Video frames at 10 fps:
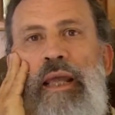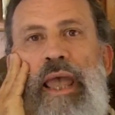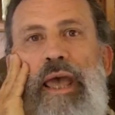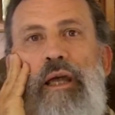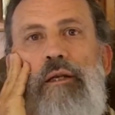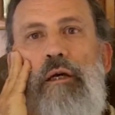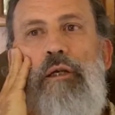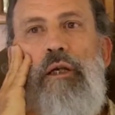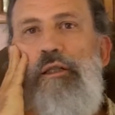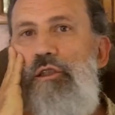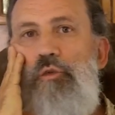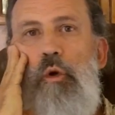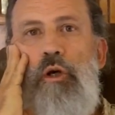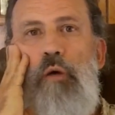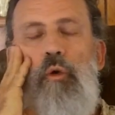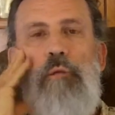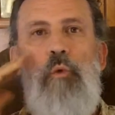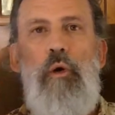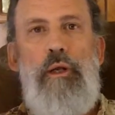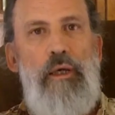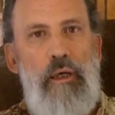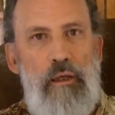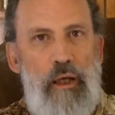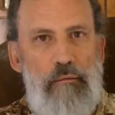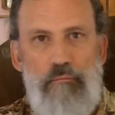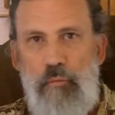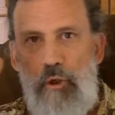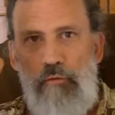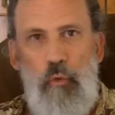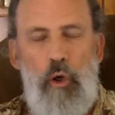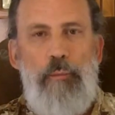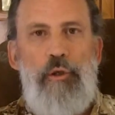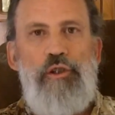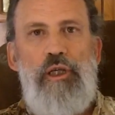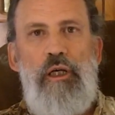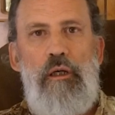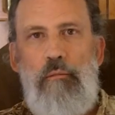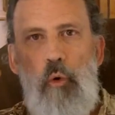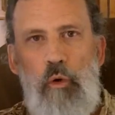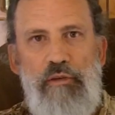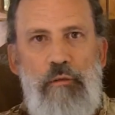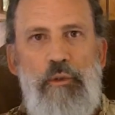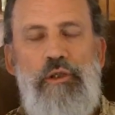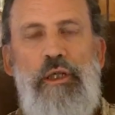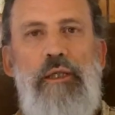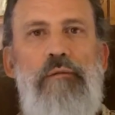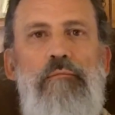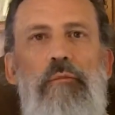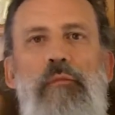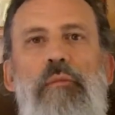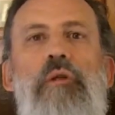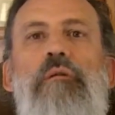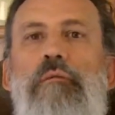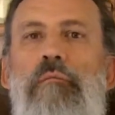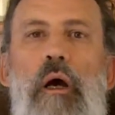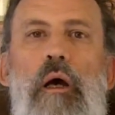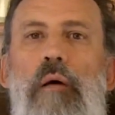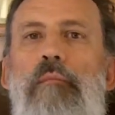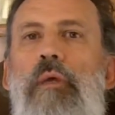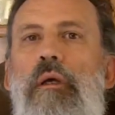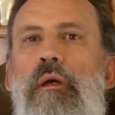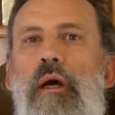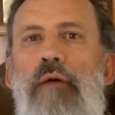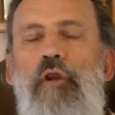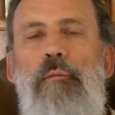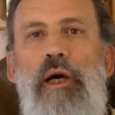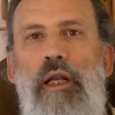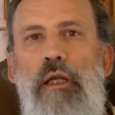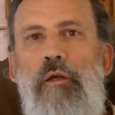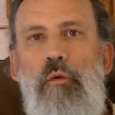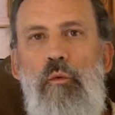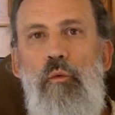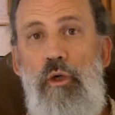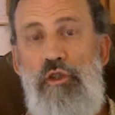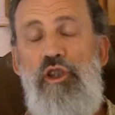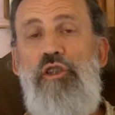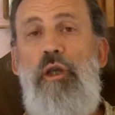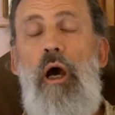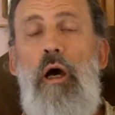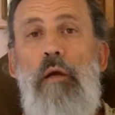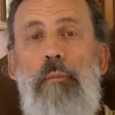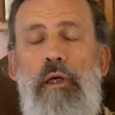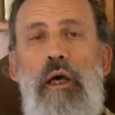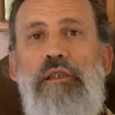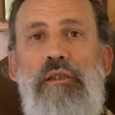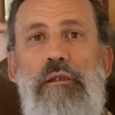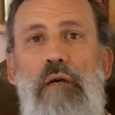and, uh, you know, just woke up one morning and like, you know, forty percent or more, fifty percent um, of their money was just gone because